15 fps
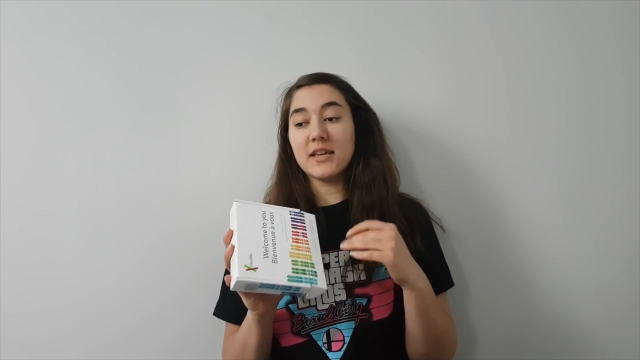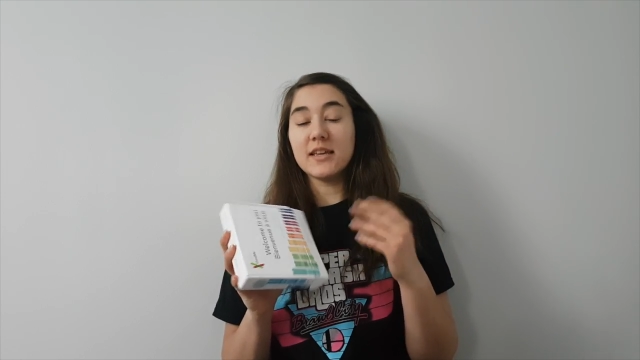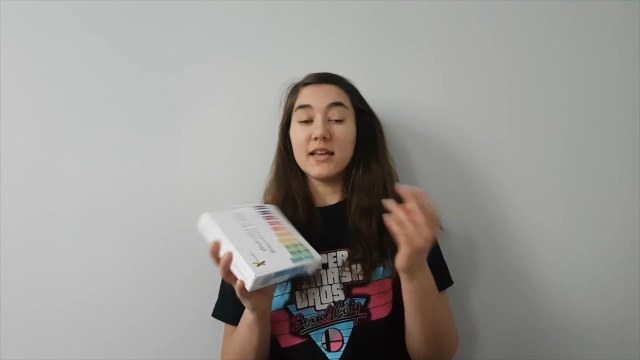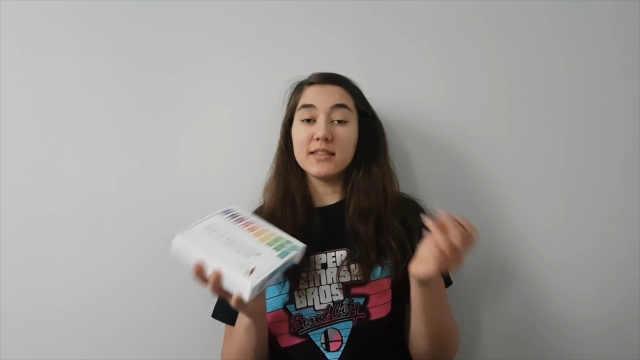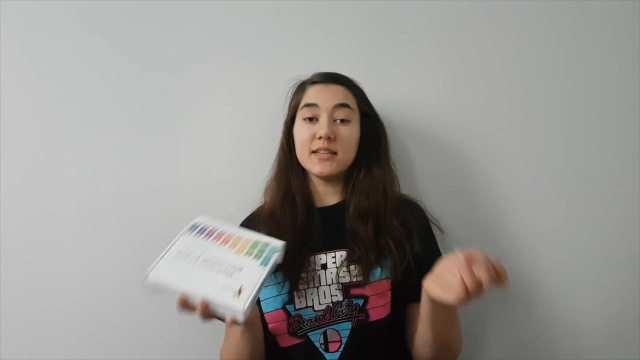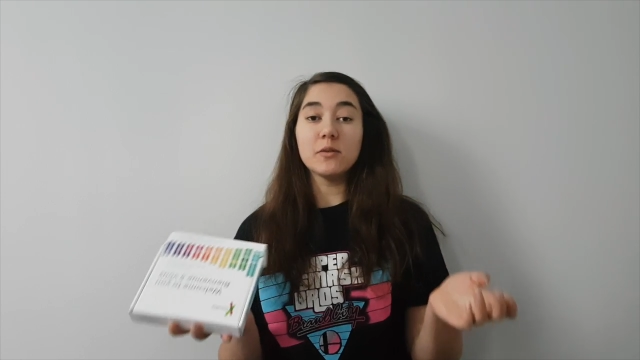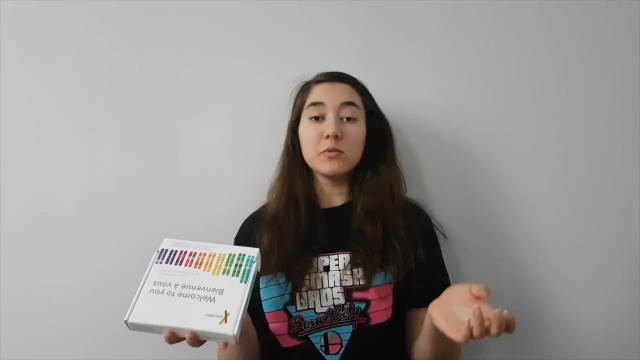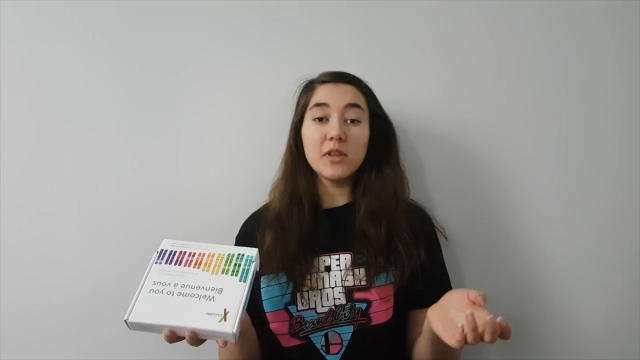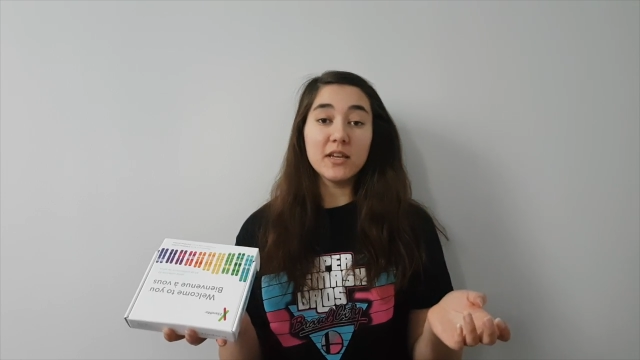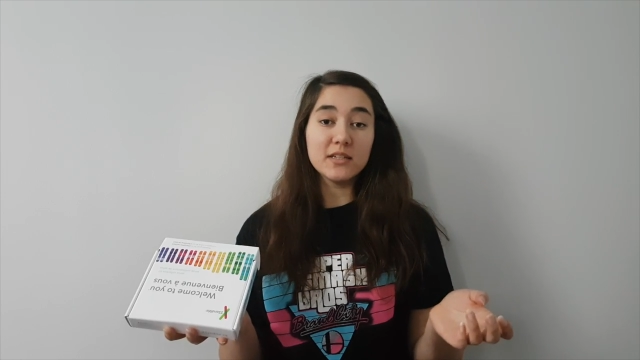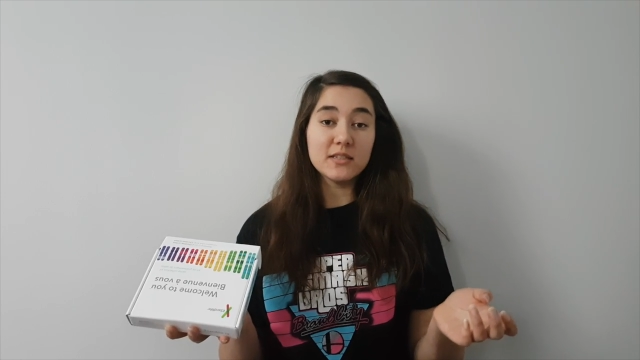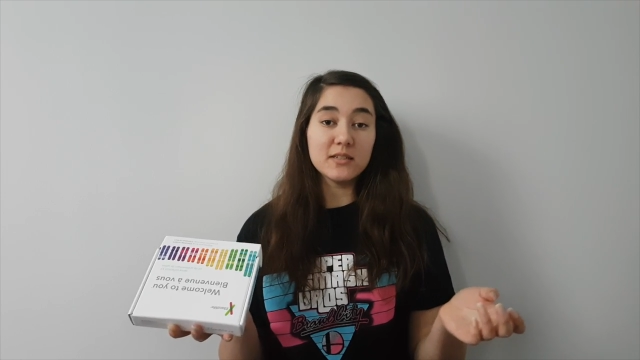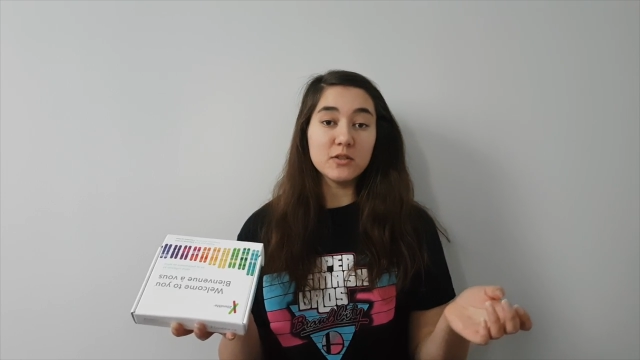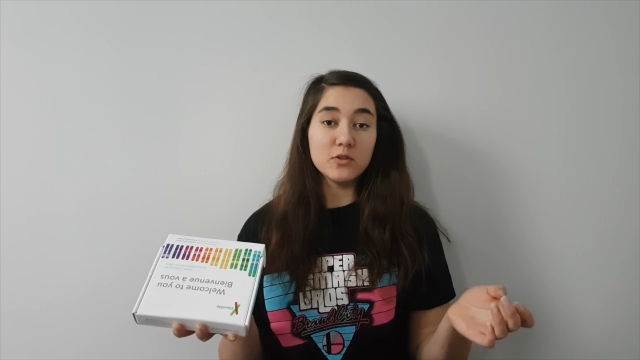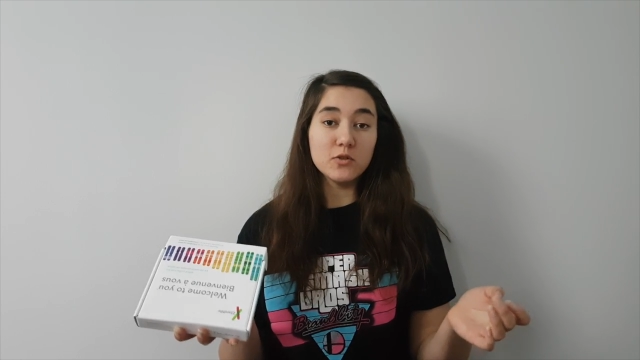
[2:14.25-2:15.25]
yes, I would like
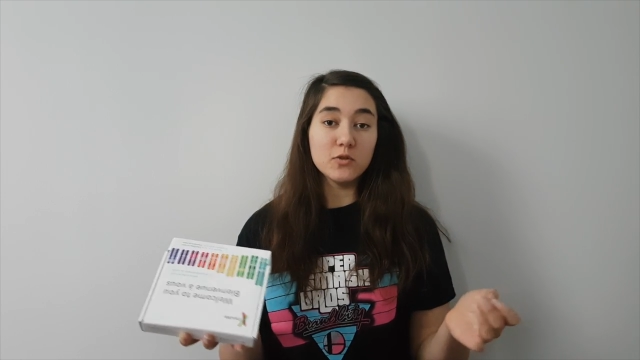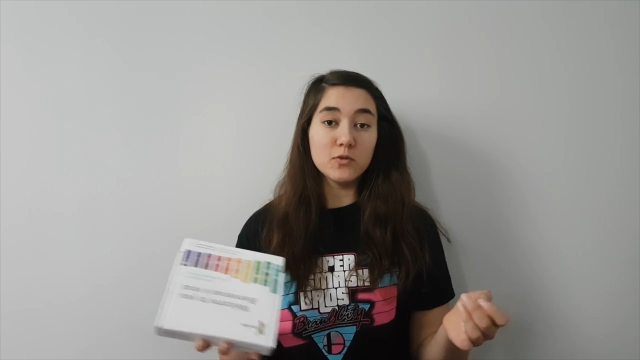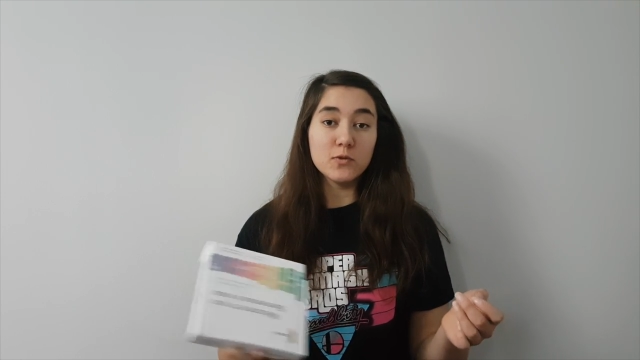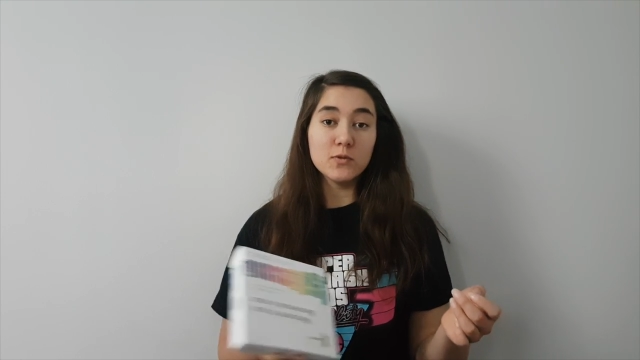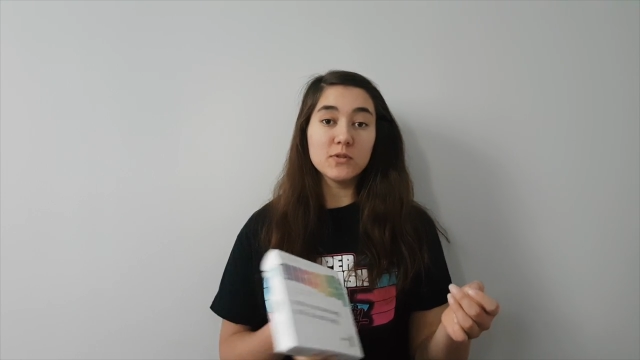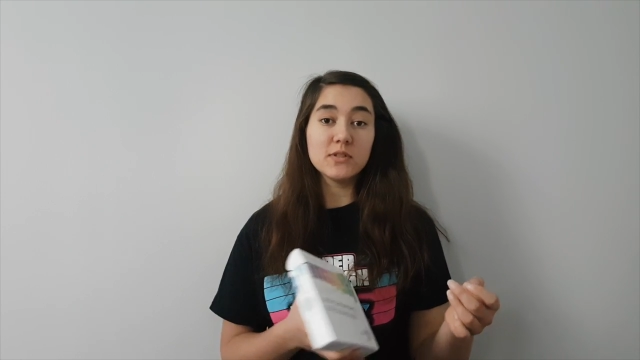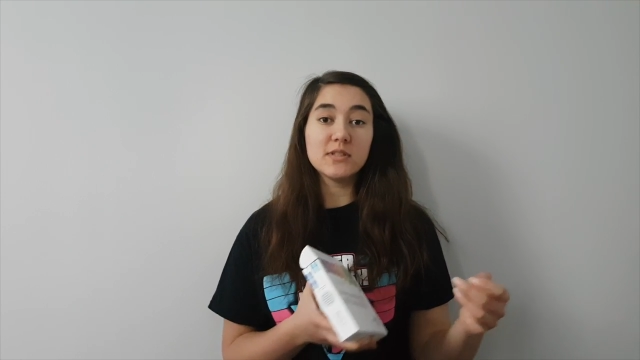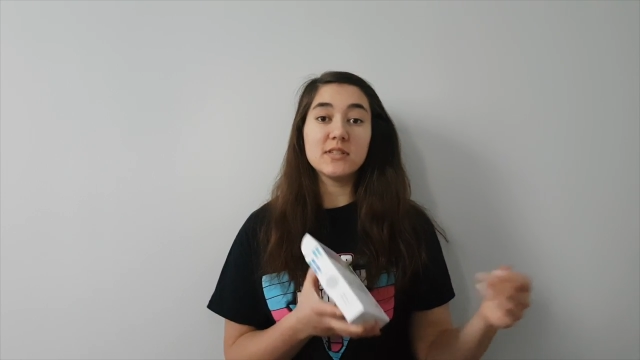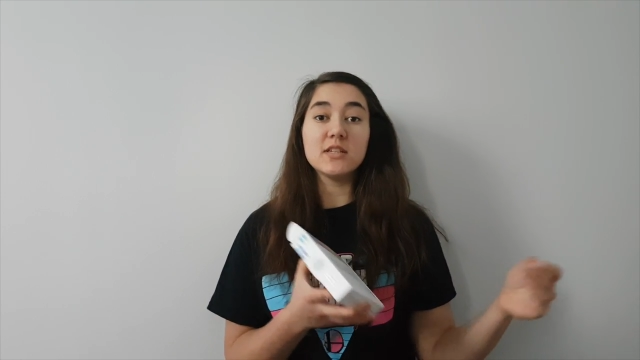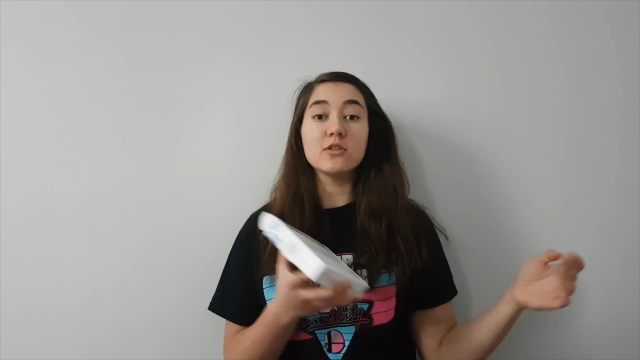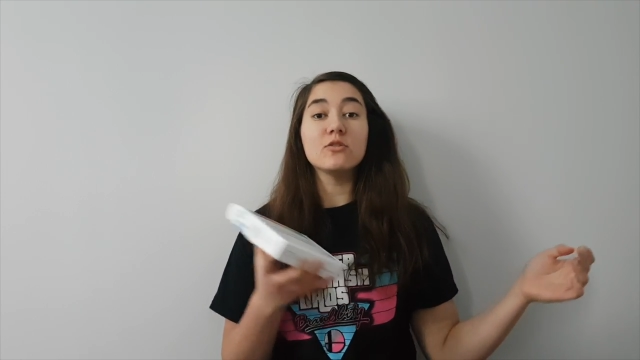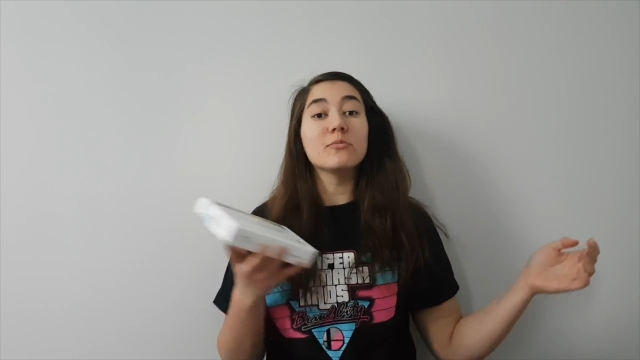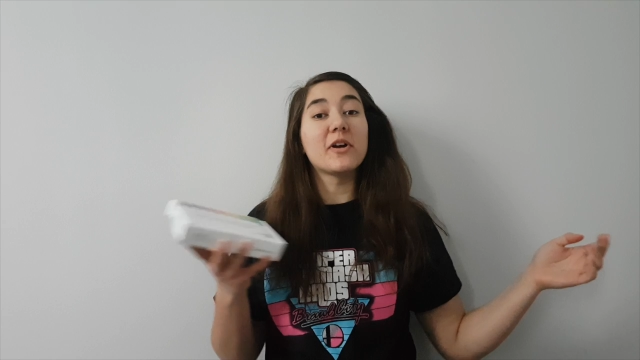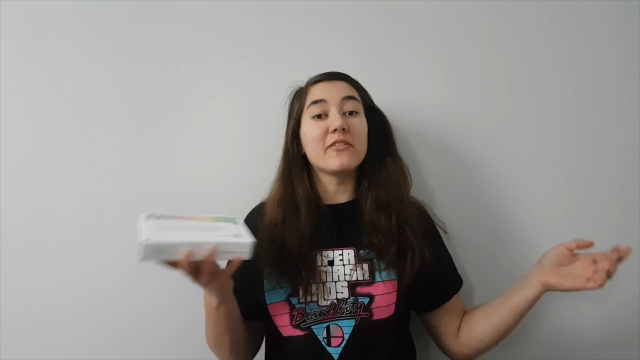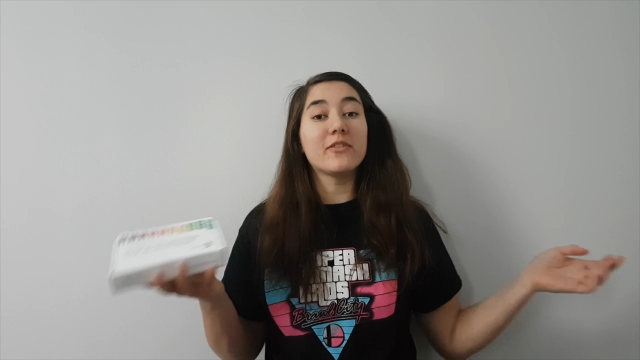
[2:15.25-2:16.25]
to see
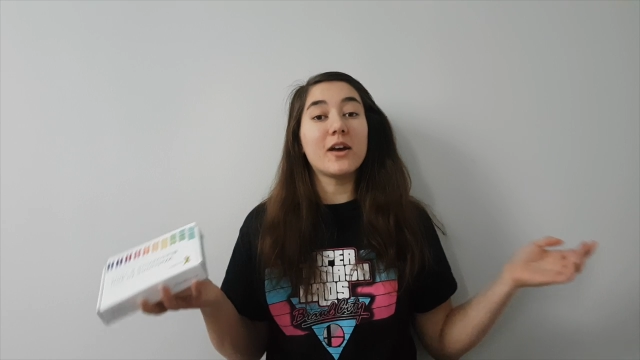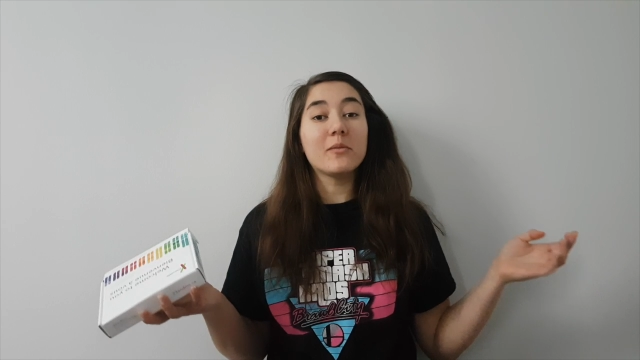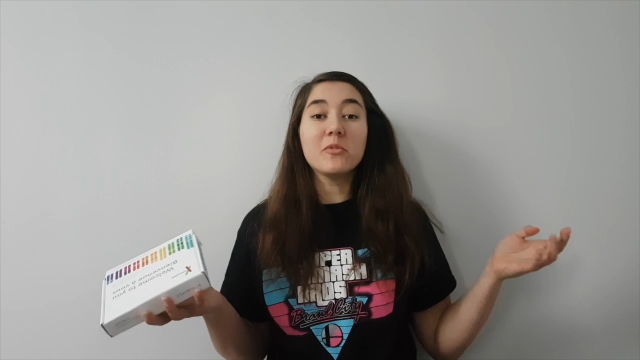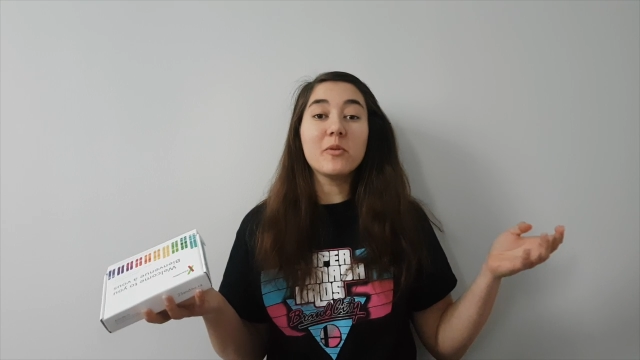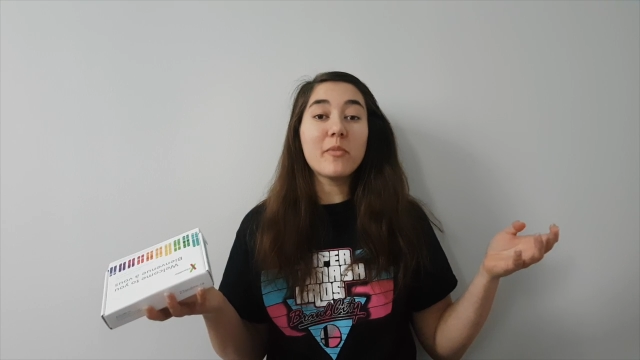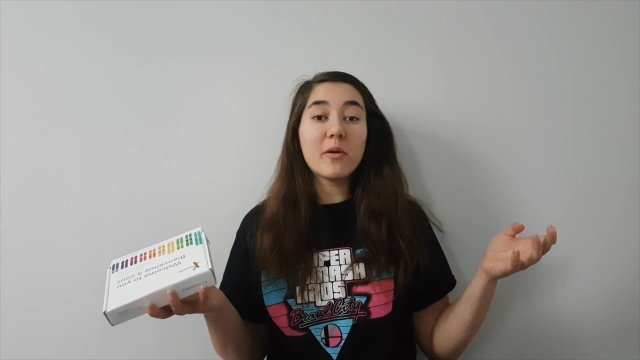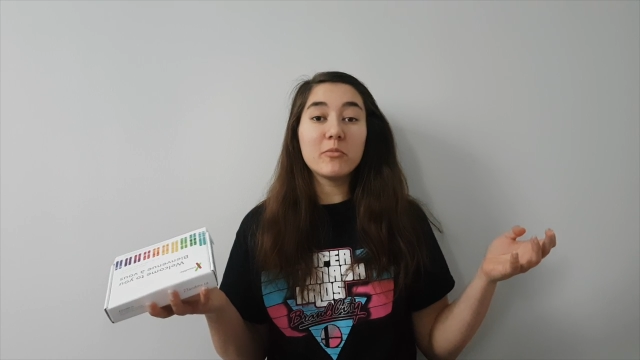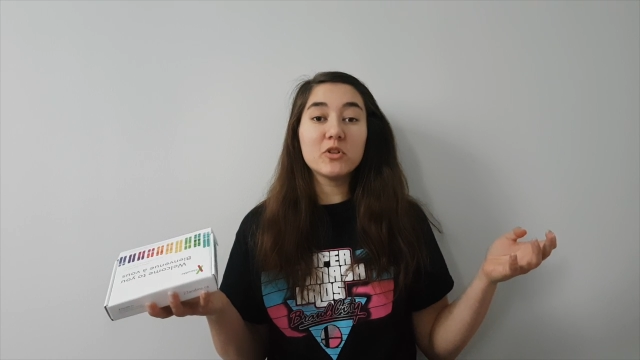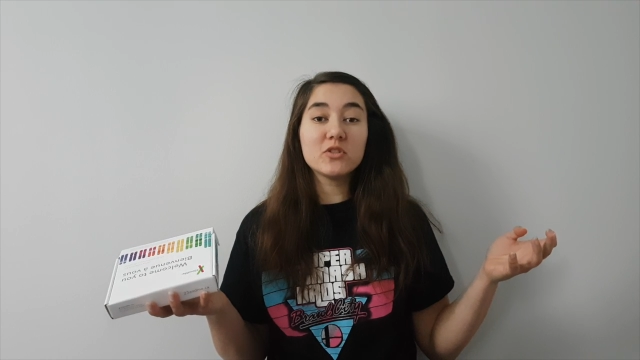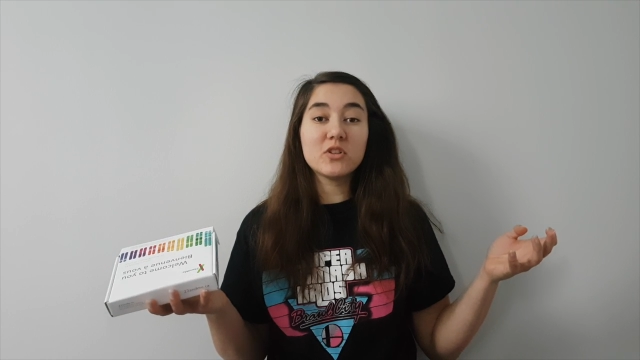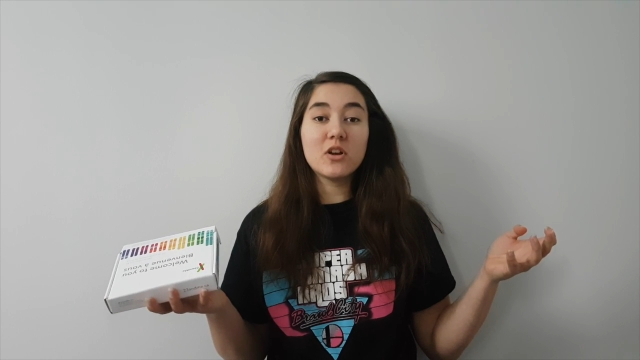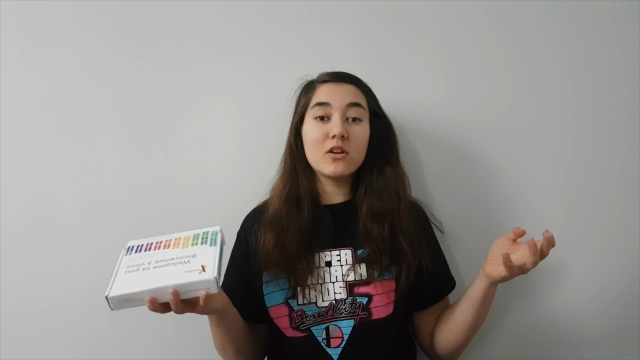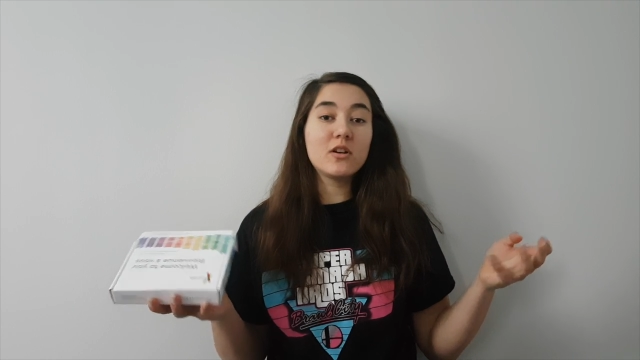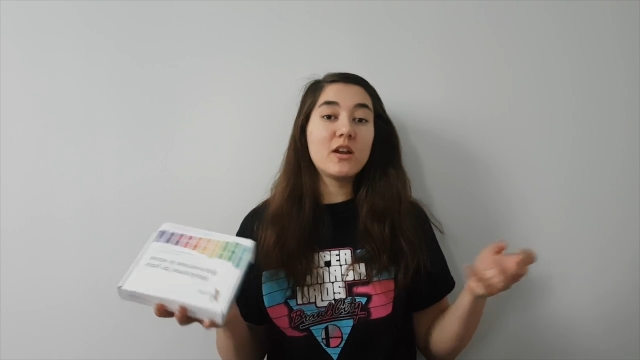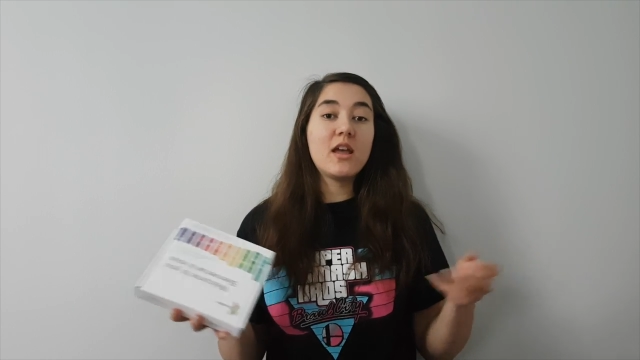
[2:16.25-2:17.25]
who my family members
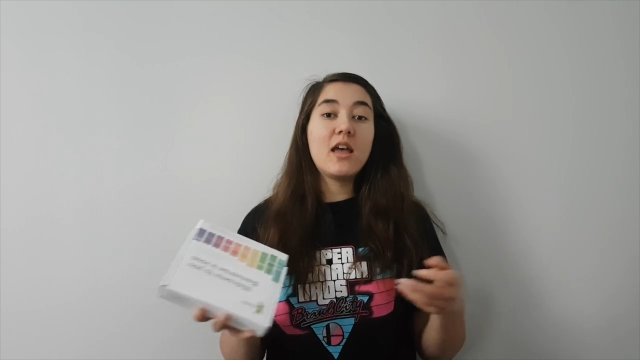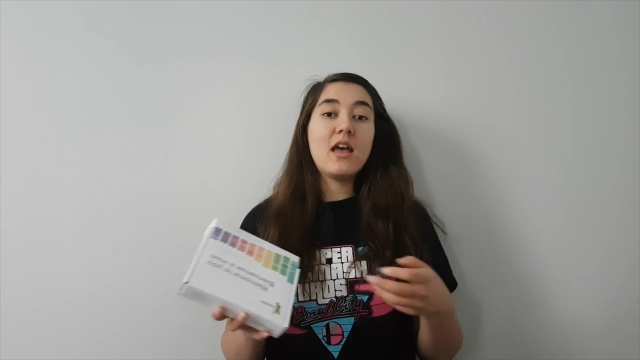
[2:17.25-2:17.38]
are.